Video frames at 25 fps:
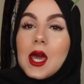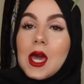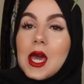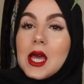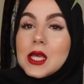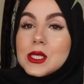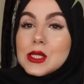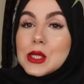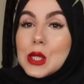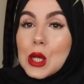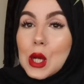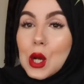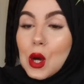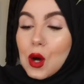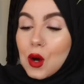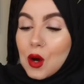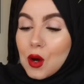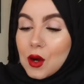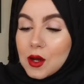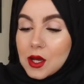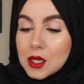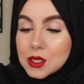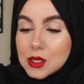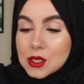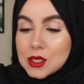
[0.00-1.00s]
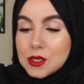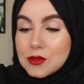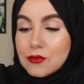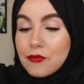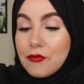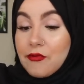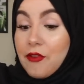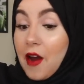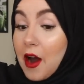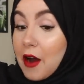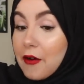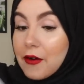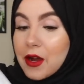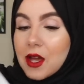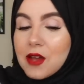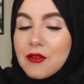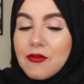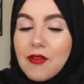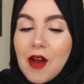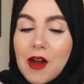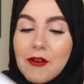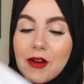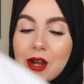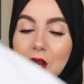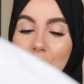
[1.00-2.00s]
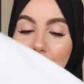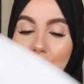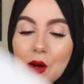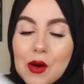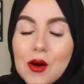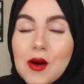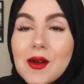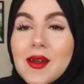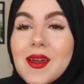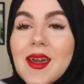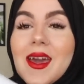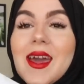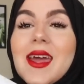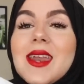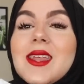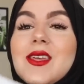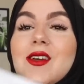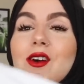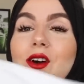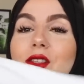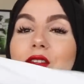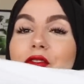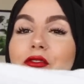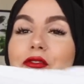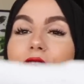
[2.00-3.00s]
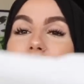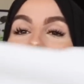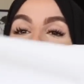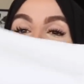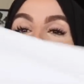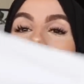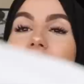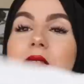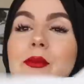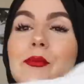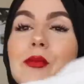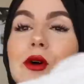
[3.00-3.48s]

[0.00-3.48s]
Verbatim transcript: It's long, it's very, very long, and you got the frills at the